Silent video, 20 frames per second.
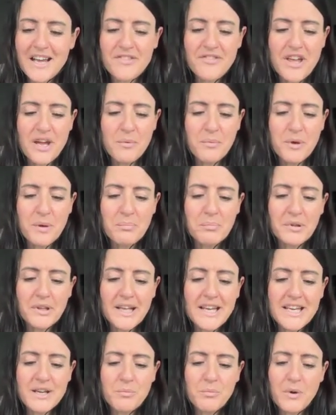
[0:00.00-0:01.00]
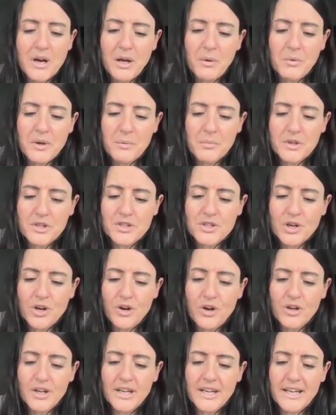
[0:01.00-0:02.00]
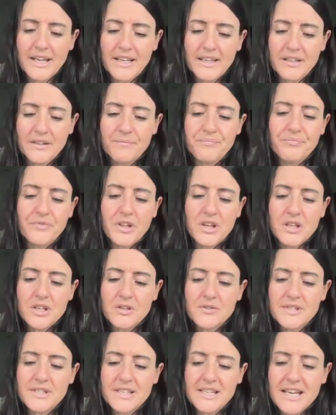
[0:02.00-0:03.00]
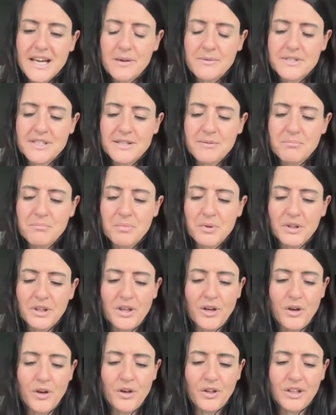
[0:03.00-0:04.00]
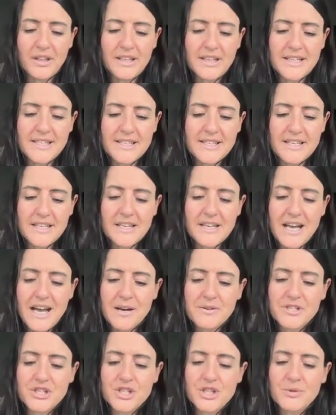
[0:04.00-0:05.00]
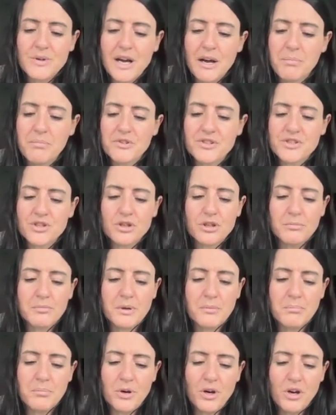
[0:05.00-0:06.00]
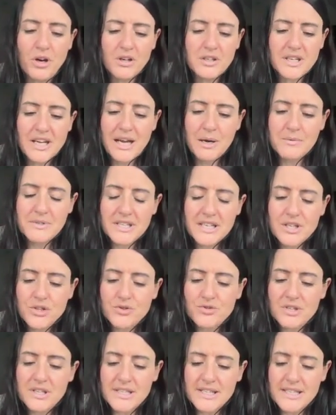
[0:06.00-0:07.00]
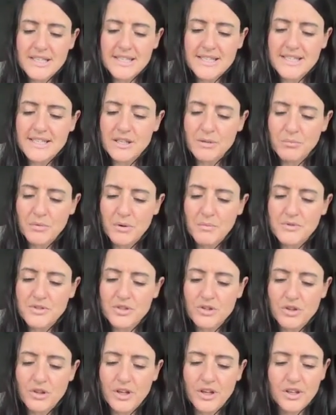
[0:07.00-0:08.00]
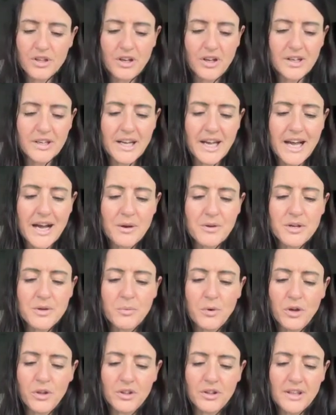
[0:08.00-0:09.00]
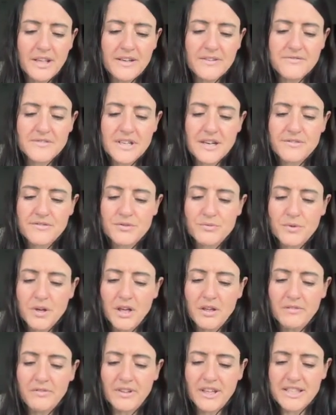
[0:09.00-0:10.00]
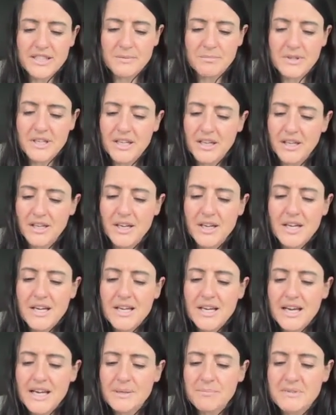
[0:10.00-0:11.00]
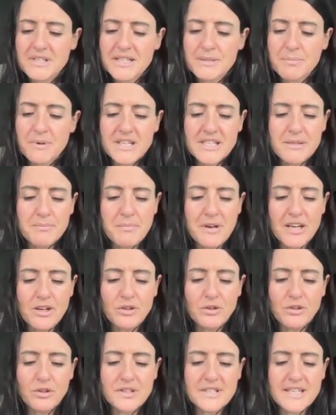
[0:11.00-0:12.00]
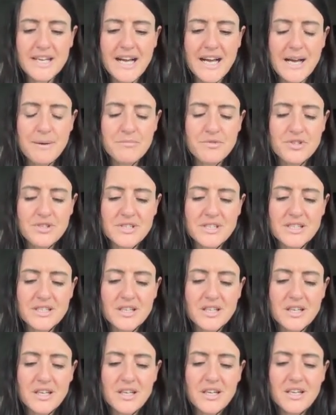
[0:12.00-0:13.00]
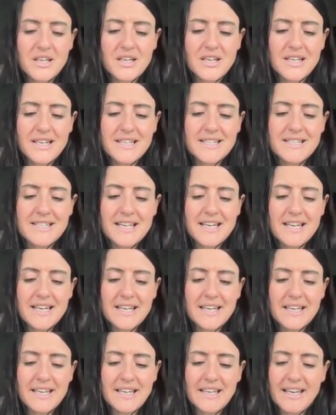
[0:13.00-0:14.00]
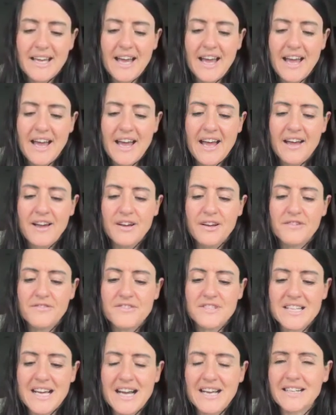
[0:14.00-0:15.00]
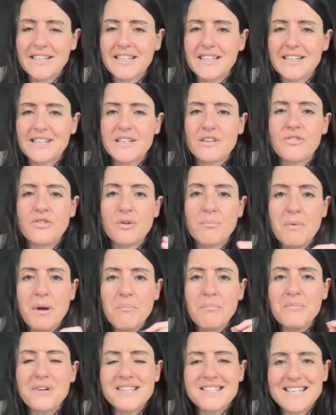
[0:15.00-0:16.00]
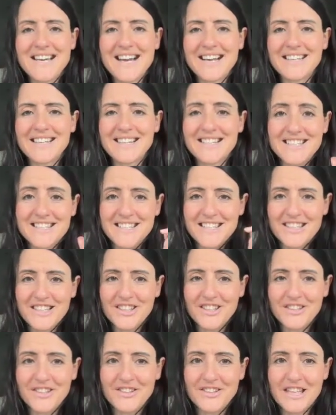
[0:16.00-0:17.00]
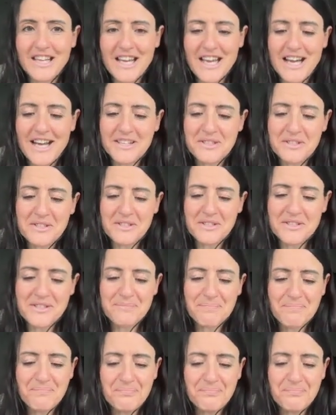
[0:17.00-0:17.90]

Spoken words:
They were playing while we were talking. You see how simple it all is. How did you happen to come on board? I was interested in seeing what was going on, how you all lived. After all, Vladimir, I'd been spending my whole time just taking care of Dakniks. If you remember, Dakniks are the gardeners.